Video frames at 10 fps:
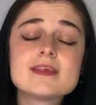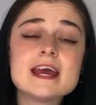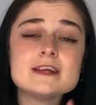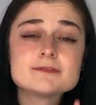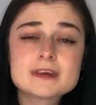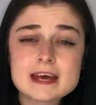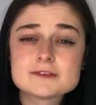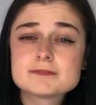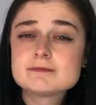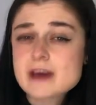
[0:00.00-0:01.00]
It
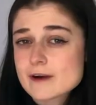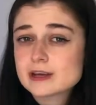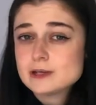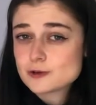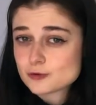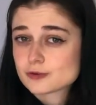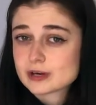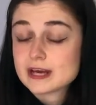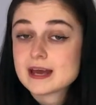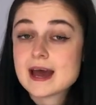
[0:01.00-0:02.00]
gets very
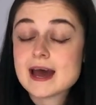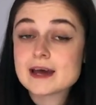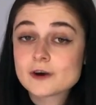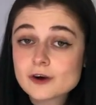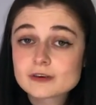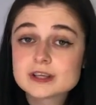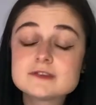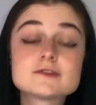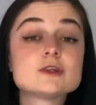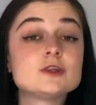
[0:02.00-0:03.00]
gory, and
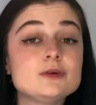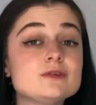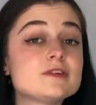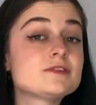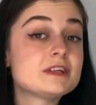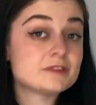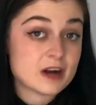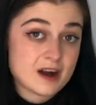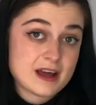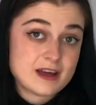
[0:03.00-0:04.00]
Horus loses his
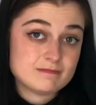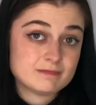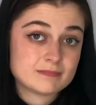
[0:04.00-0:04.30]
eye.